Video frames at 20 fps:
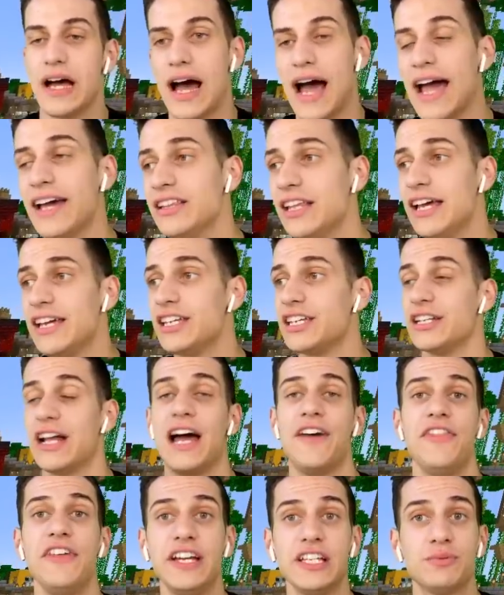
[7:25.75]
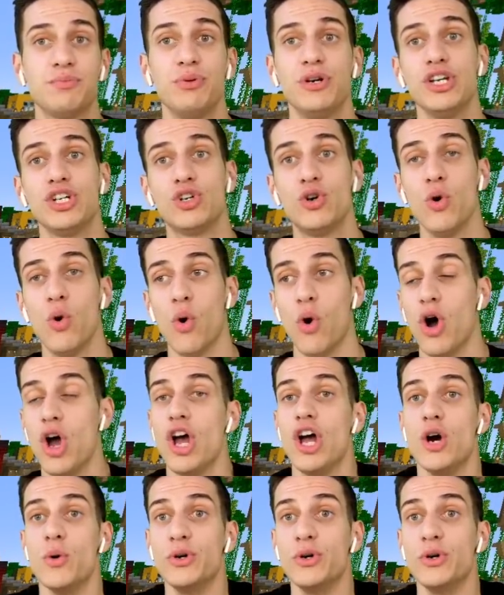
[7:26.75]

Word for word: I like it. I think it's pretty cool.